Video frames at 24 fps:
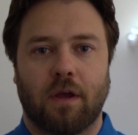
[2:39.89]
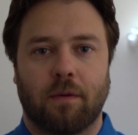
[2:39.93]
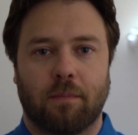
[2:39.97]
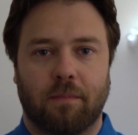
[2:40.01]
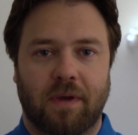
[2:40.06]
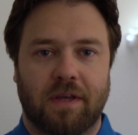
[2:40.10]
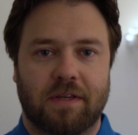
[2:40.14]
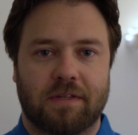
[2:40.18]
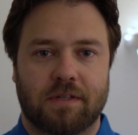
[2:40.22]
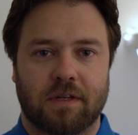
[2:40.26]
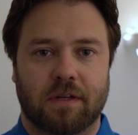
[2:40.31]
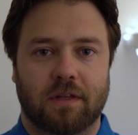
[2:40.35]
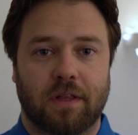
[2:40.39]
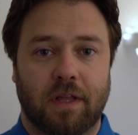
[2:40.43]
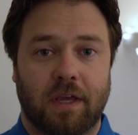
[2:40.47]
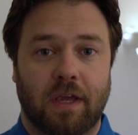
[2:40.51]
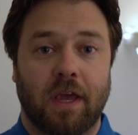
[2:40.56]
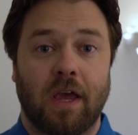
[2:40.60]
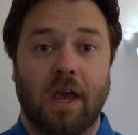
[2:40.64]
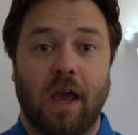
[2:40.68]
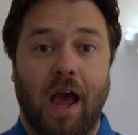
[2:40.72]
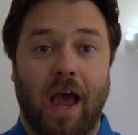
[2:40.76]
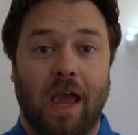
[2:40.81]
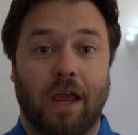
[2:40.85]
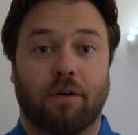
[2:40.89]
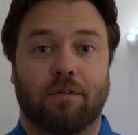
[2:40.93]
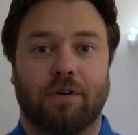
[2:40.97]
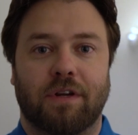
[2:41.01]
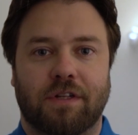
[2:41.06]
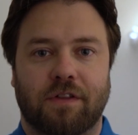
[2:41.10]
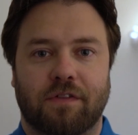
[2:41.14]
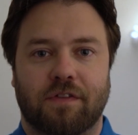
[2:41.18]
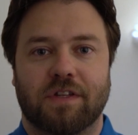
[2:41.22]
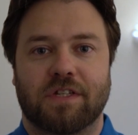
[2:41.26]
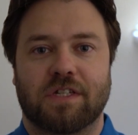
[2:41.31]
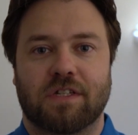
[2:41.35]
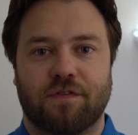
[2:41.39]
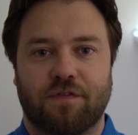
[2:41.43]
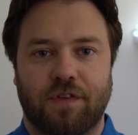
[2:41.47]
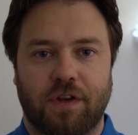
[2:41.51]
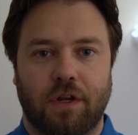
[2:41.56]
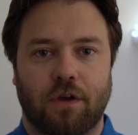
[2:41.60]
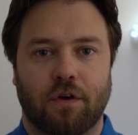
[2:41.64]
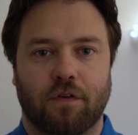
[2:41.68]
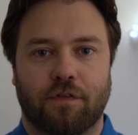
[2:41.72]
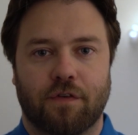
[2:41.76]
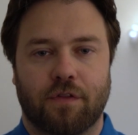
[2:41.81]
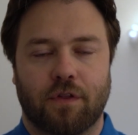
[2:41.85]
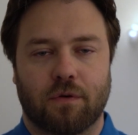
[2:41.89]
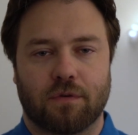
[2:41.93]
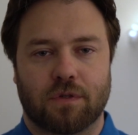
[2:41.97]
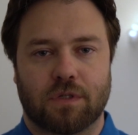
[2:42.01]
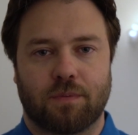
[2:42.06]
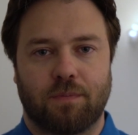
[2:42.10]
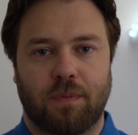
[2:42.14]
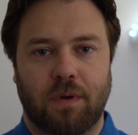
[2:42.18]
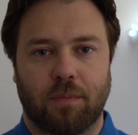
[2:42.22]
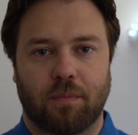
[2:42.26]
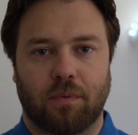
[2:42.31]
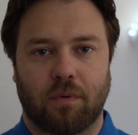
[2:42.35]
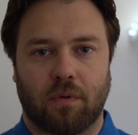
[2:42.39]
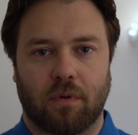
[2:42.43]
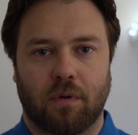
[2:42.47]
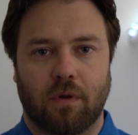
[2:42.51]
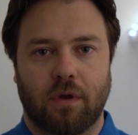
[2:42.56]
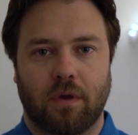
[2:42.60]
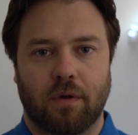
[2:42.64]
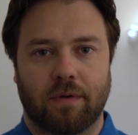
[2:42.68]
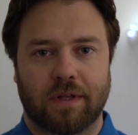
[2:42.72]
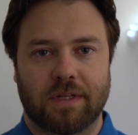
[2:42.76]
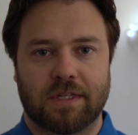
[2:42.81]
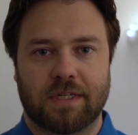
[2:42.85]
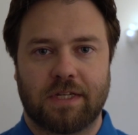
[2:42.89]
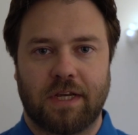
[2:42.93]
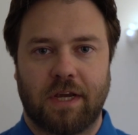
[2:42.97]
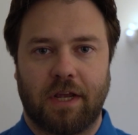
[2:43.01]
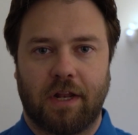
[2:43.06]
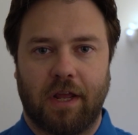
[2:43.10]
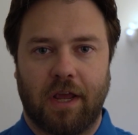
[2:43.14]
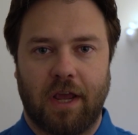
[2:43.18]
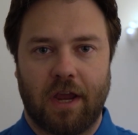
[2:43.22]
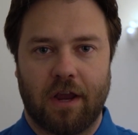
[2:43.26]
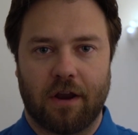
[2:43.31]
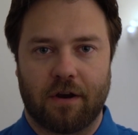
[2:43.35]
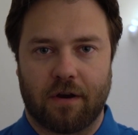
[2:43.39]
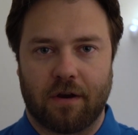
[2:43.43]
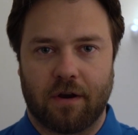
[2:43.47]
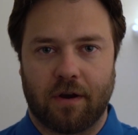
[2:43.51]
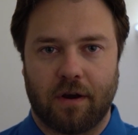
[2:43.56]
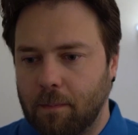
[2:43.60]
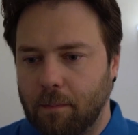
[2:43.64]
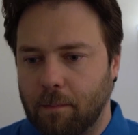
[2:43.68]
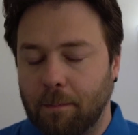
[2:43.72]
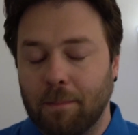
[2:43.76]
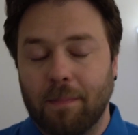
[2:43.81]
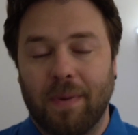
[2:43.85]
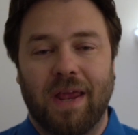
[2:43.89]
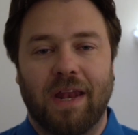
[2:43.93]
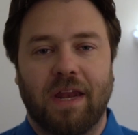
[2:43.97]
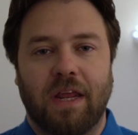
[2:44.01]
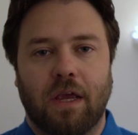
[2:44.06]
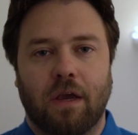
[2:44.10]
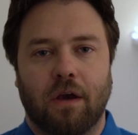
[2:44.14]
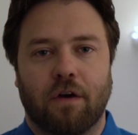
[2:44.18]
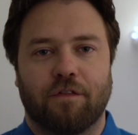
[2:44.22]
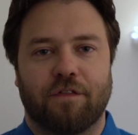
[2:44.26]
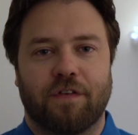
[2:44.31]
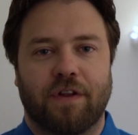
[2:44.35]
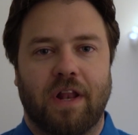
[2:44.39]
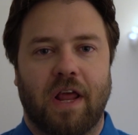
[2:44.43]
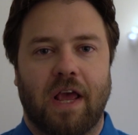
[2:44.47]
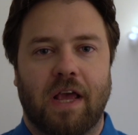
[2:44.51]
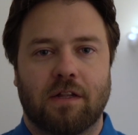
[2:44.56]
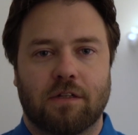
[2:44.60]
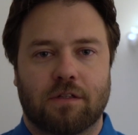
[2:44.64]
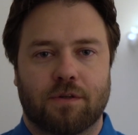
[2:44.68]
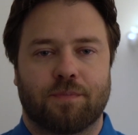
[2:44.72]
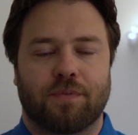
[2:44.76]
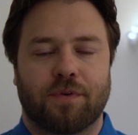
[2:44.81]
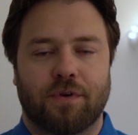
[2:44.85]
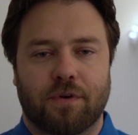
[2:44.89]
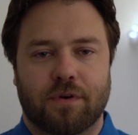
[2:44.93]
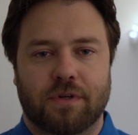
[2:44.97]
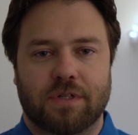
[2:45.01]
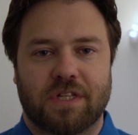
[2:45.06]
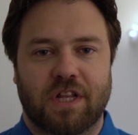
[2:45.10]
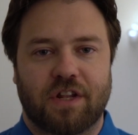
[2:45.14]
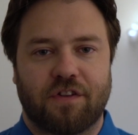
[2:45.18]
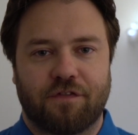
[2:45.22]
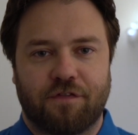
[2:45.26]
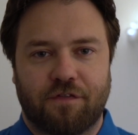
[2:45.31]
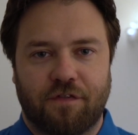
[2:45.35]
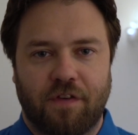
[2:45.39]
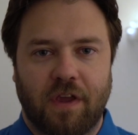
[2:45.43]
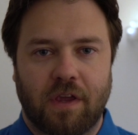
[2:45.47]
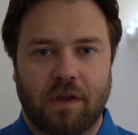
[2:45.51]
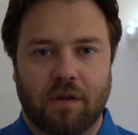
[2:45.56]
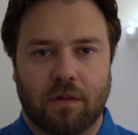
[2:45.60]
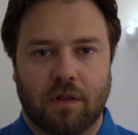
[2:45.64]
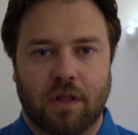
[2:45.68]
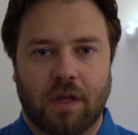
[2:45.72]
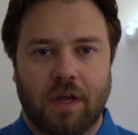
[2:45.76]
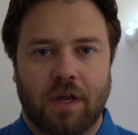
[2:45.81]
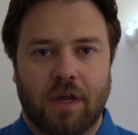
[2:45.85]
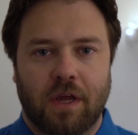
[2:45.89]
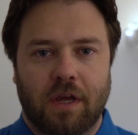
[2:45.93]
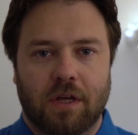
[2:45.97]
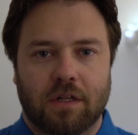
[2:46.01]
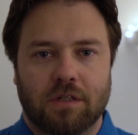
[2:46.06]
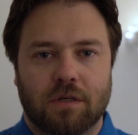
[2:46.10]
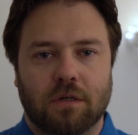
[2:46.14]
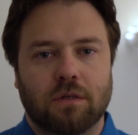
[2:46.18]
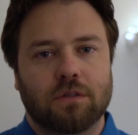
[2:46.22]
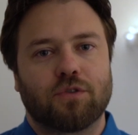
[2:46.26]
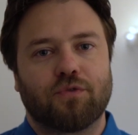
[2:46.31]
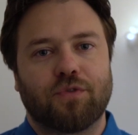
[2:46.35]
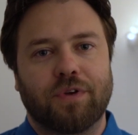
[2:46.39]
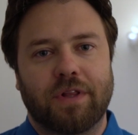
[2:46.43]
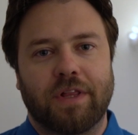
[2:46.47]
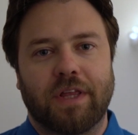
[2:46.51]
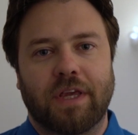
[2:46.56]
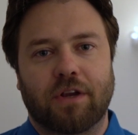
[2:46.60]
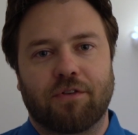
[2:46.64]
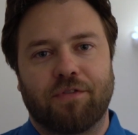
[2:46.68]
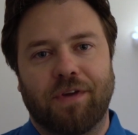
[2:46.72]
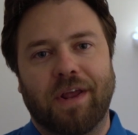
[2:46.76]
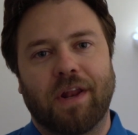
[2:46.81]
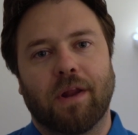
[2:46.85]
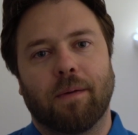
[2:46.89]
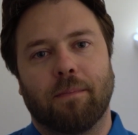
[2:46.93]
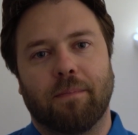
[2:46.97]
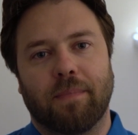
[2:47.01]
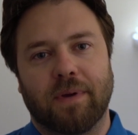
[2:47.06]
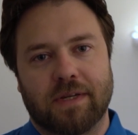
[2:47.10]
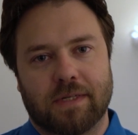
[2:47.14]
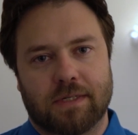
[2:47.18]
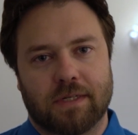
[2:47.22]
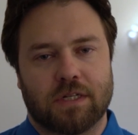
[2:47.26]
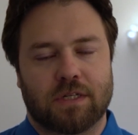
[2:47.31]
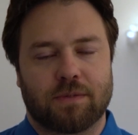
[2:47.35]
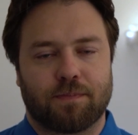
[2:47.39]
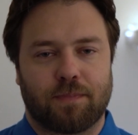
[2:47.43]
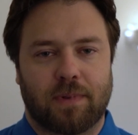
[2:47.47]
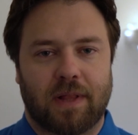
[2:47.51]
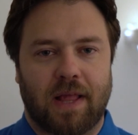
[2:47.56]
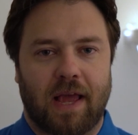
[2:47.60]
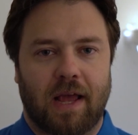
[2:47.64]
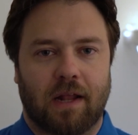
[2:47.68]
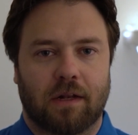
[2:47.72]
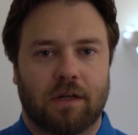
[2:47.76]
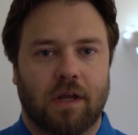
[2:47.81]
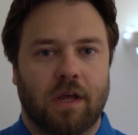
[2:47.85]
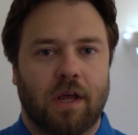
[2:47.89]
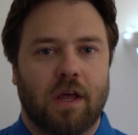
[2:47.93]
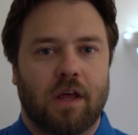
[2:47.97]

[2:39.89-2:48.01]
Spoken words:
Basically, I created this video for those people. You can see it here. Many of the entrepreneurs that fail don't really create a business plan.